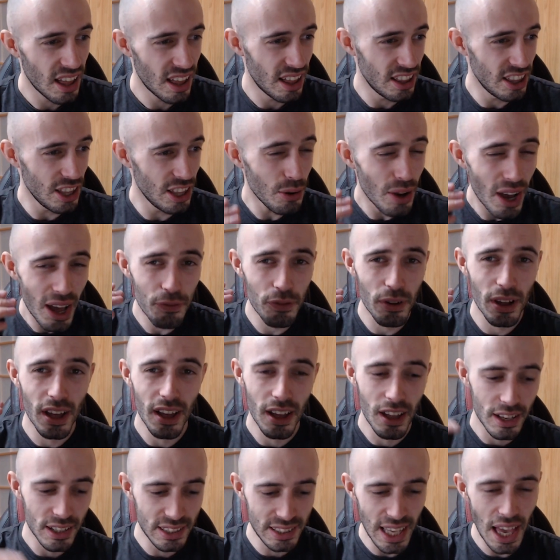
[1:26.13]
you have
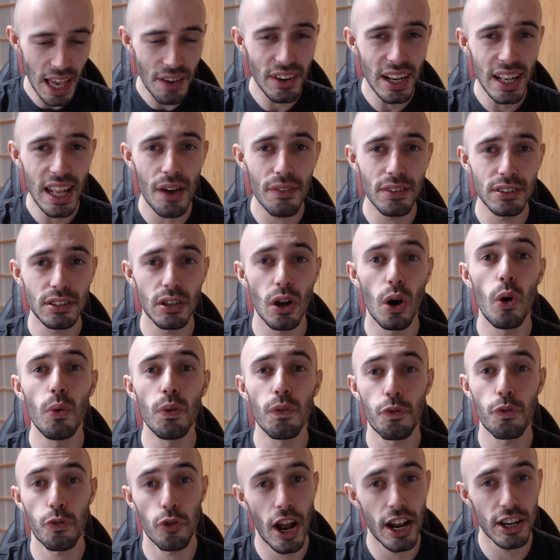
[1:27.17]
7-Eleven's own
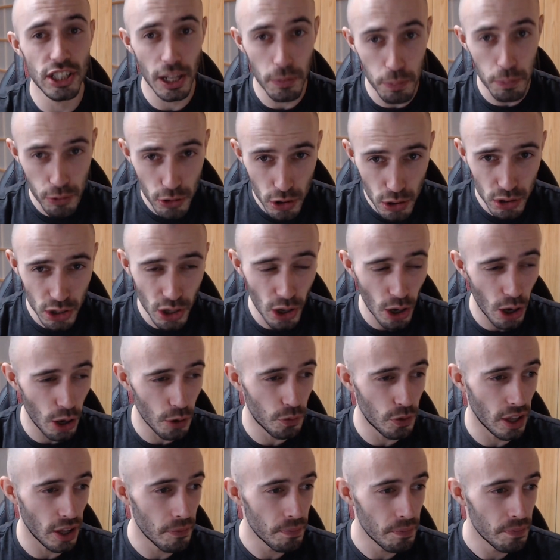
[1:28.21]
freshly brewed
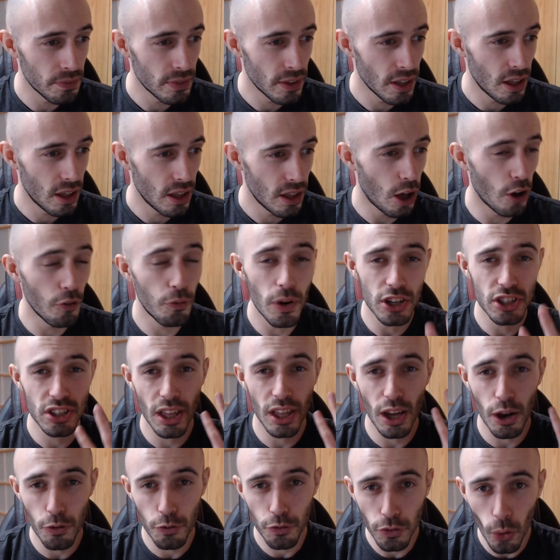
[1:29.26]
coffee, of which there
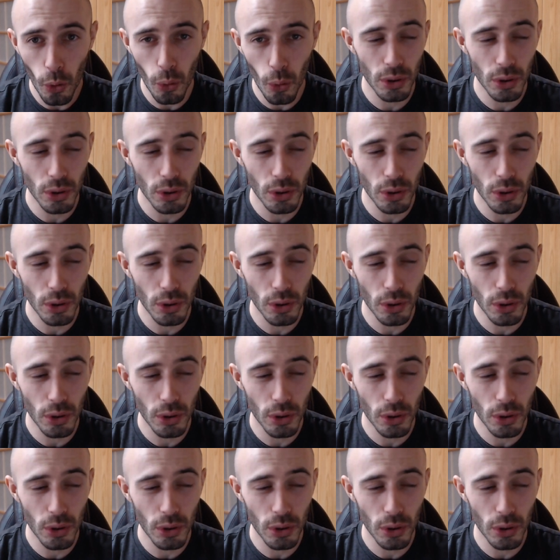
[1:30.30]
are 4